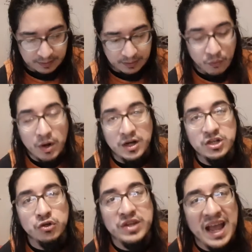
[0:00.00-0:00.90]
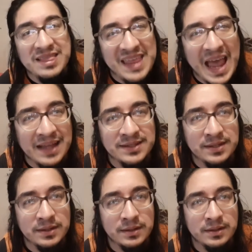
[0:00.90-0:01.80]
Where did you get that?
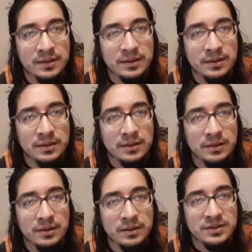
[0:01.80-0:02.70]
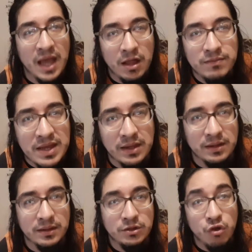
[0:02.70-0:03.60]
Tell me.
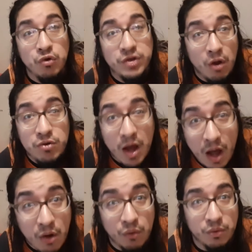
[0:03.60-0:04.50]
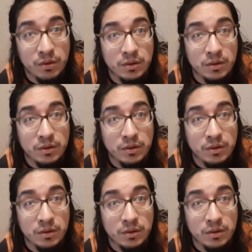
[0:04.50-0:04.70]
You don't know.